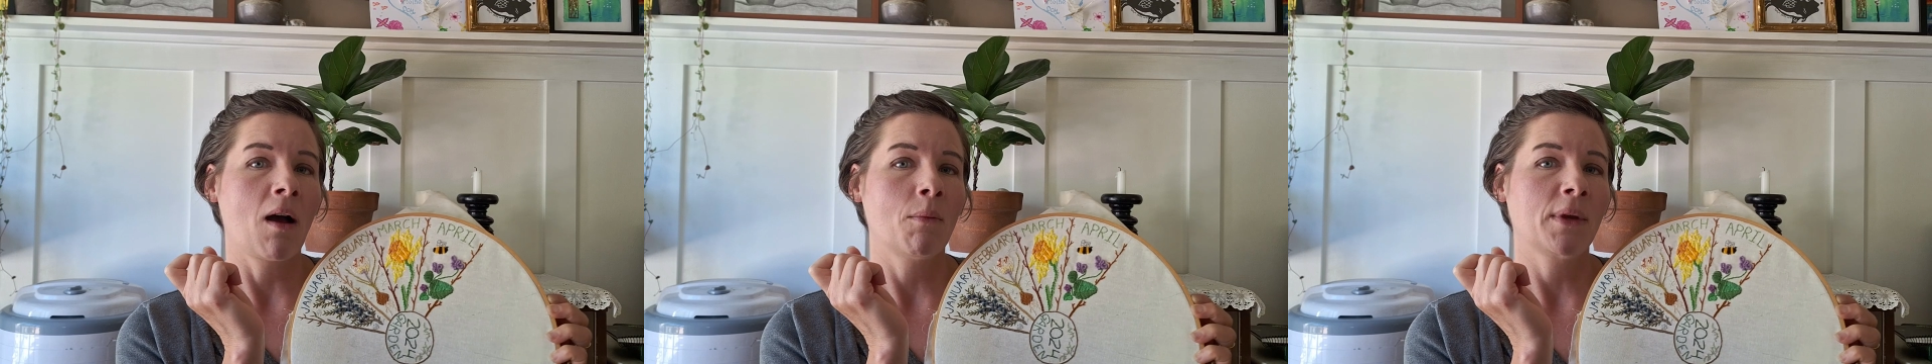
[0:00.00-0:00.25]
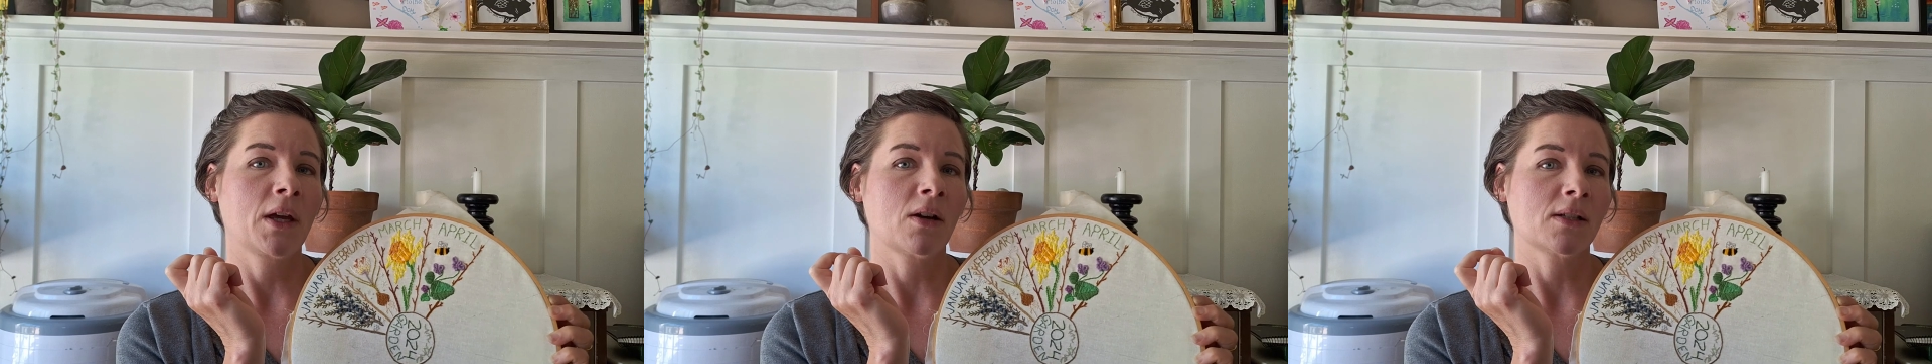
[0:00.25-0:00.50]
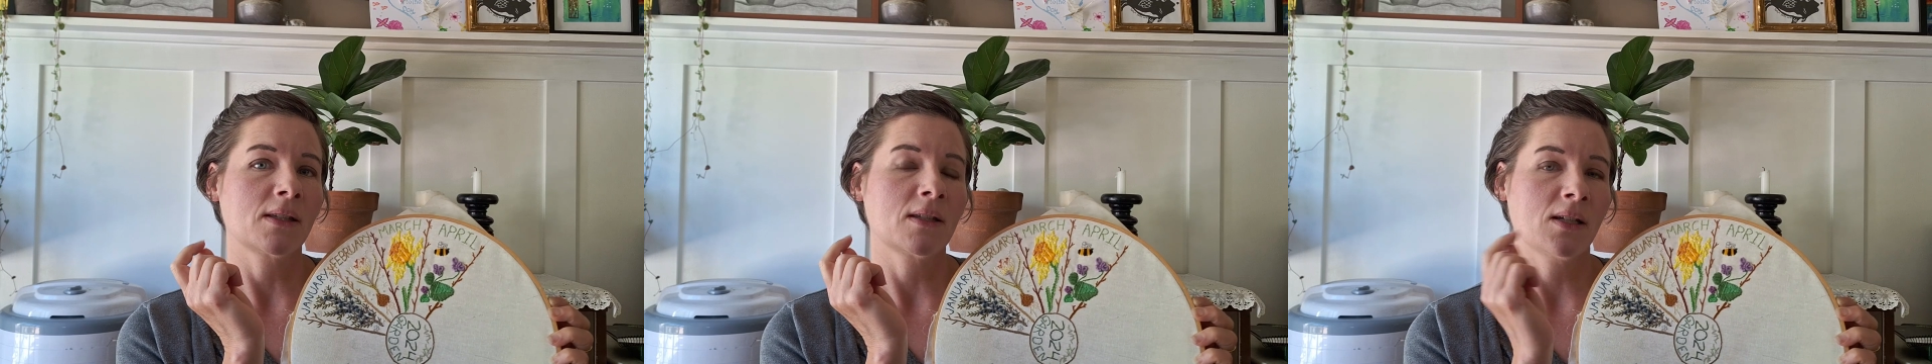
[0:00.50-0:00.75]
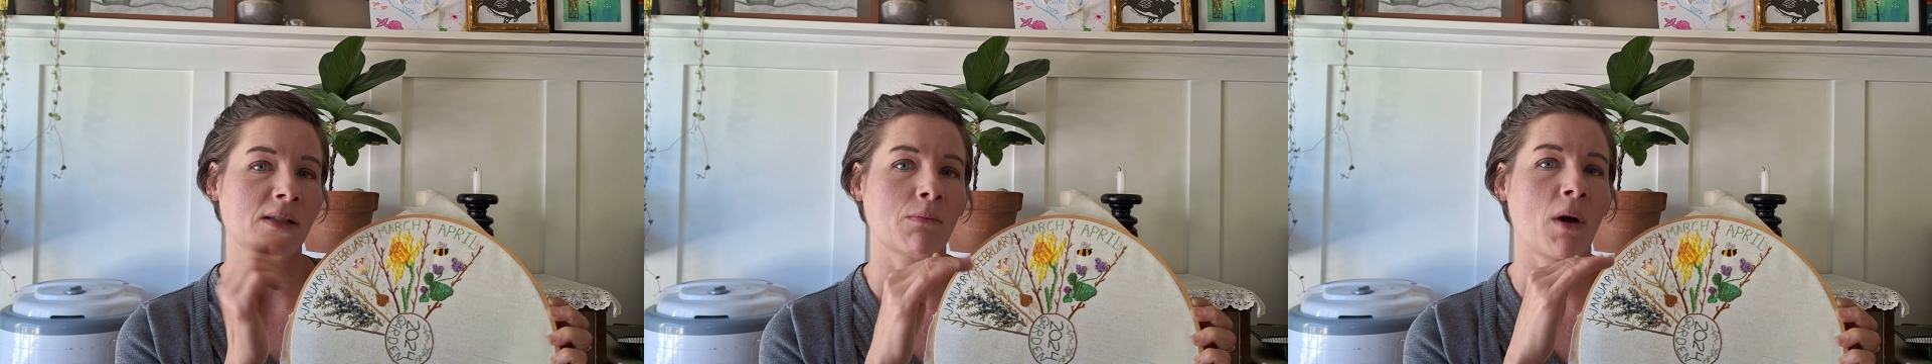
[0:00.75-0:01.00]
because
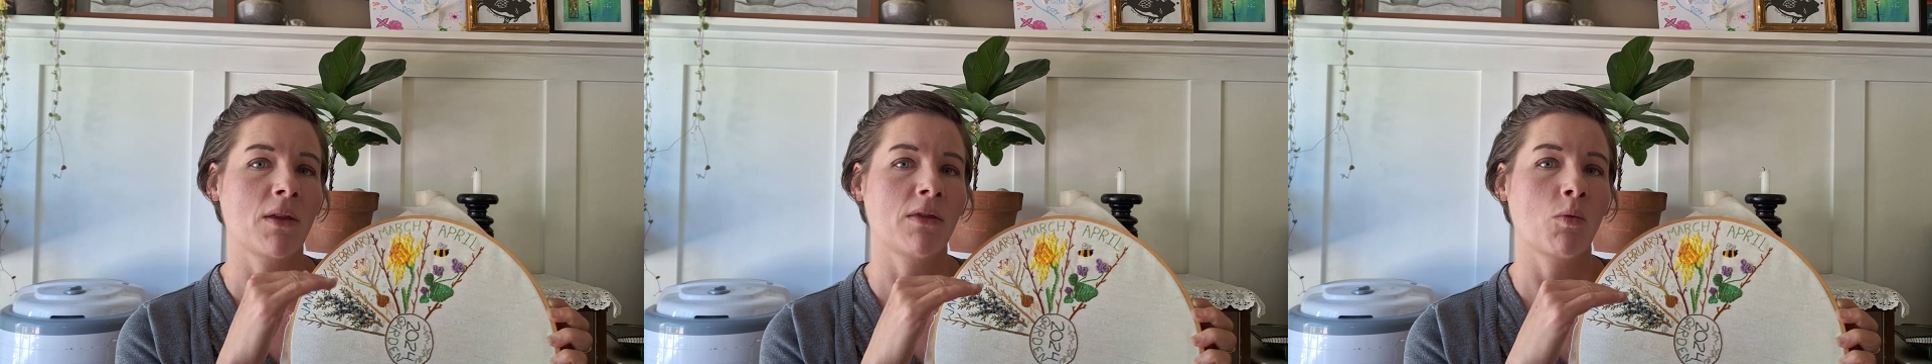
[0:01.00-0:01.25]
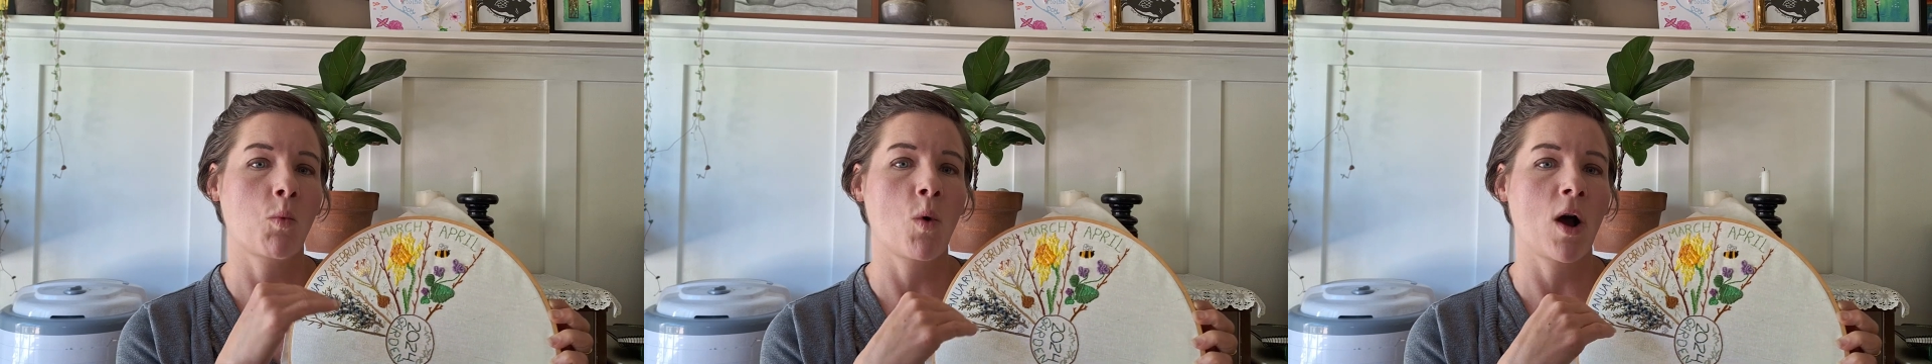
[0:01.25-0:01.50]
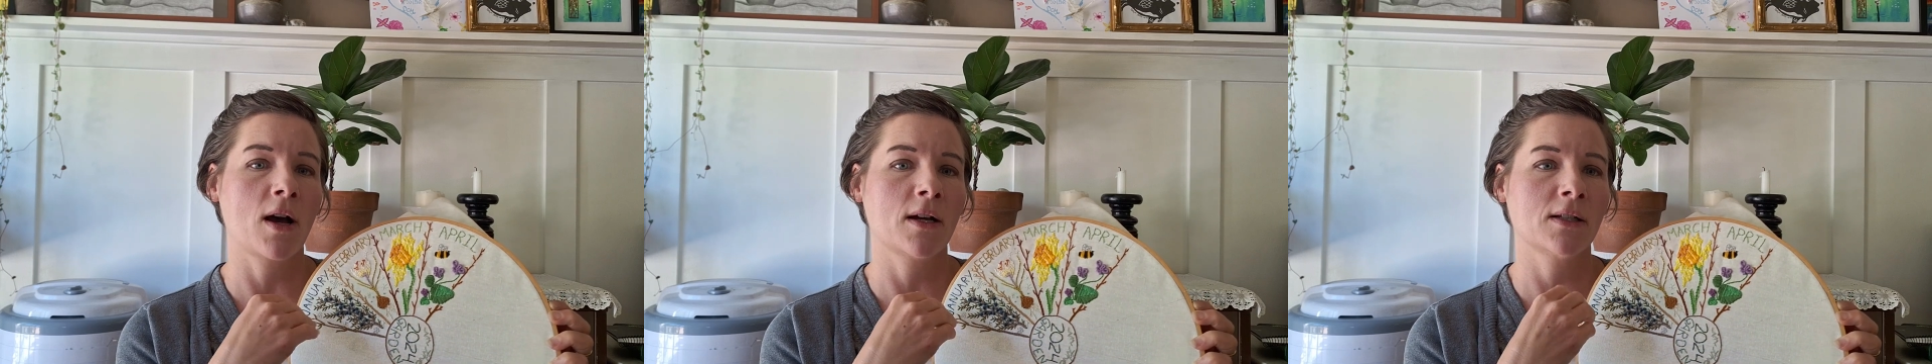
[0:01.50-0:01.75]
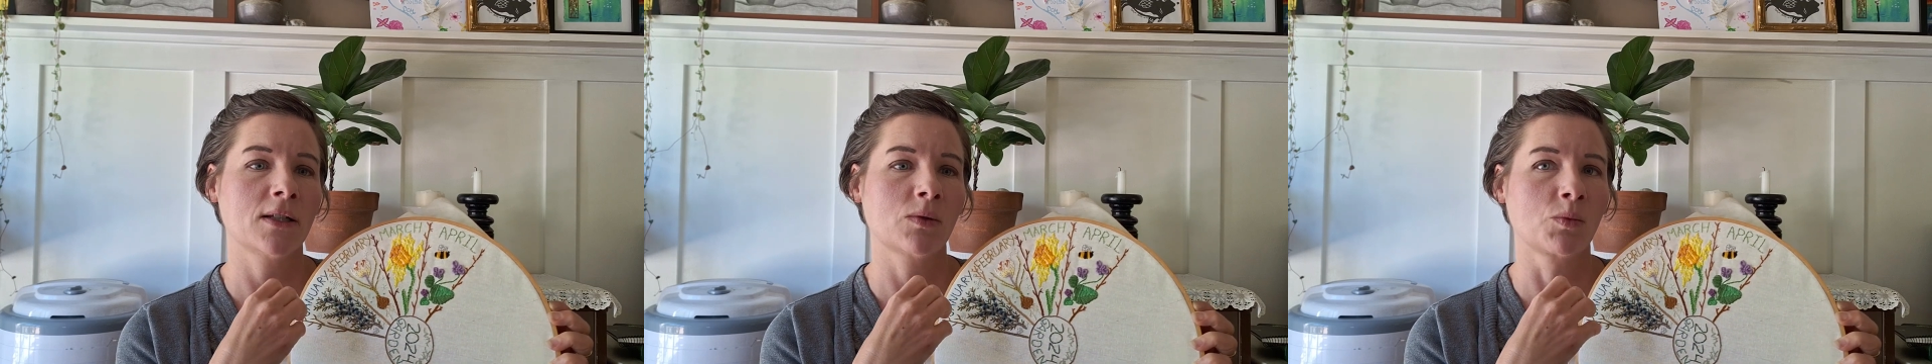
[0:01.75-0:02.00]
this month
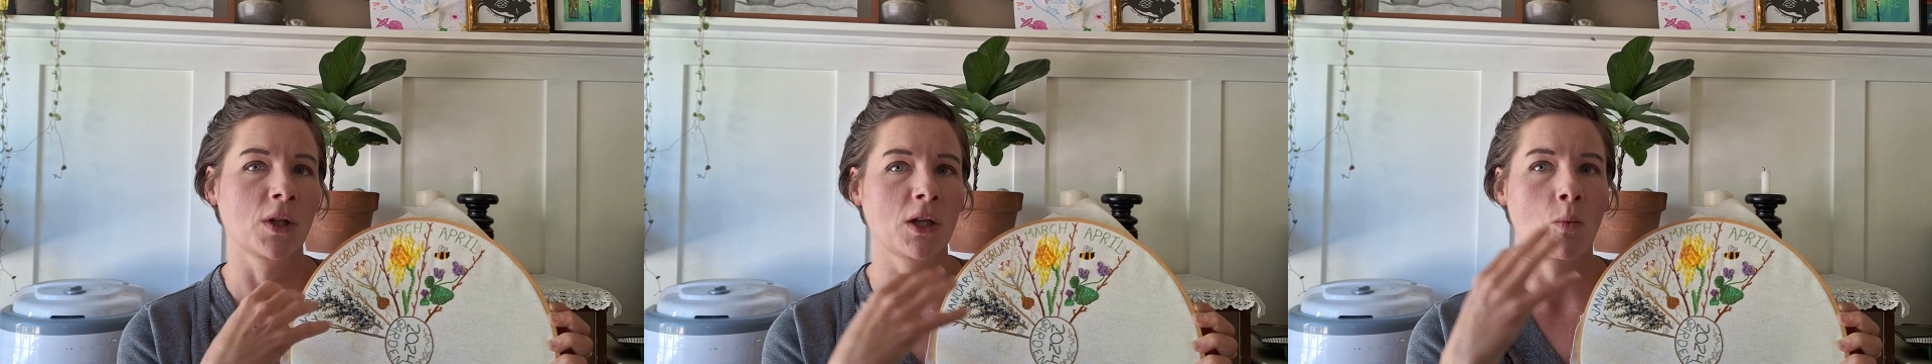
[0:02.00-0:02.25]
was really